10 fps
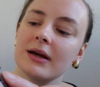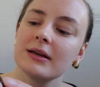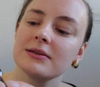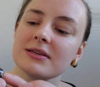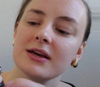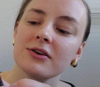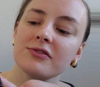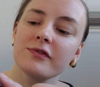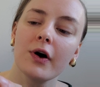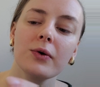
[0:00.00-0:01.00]
And it's like a
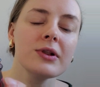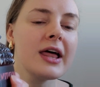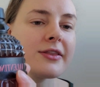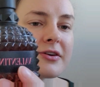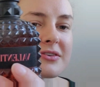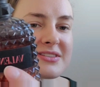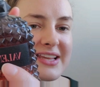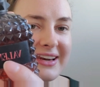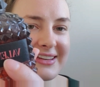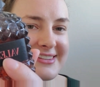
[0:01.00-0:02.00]
faux leather
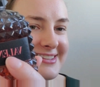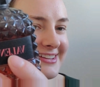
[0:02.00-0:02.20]
set into